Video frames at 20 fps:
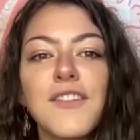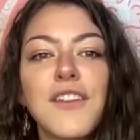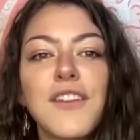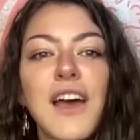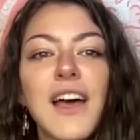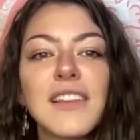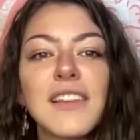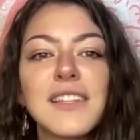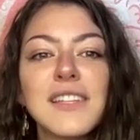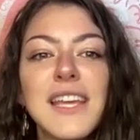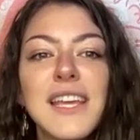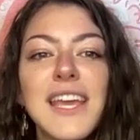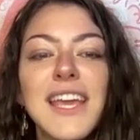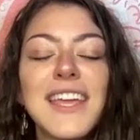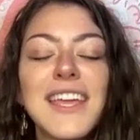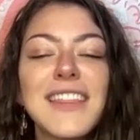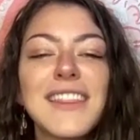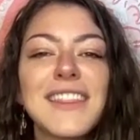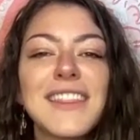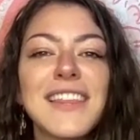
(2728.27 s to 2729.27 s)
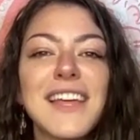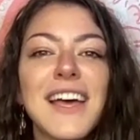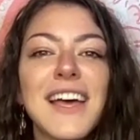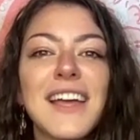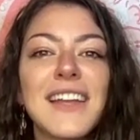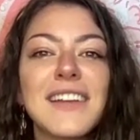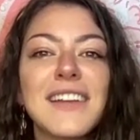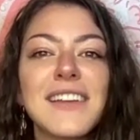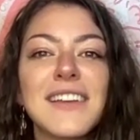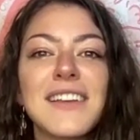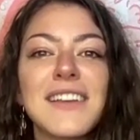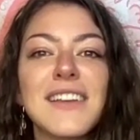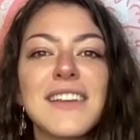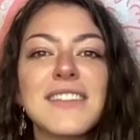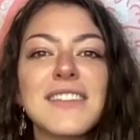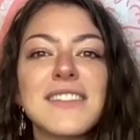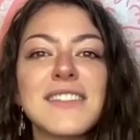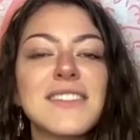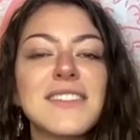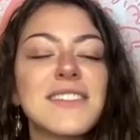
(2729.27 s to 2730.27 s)
Validate that
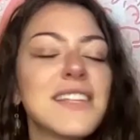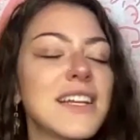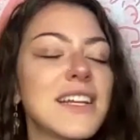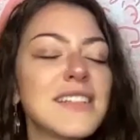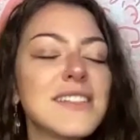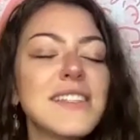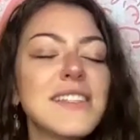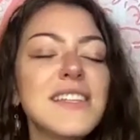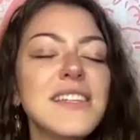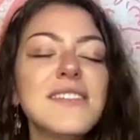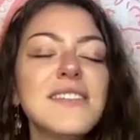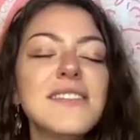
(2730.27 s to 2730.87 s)
sexy,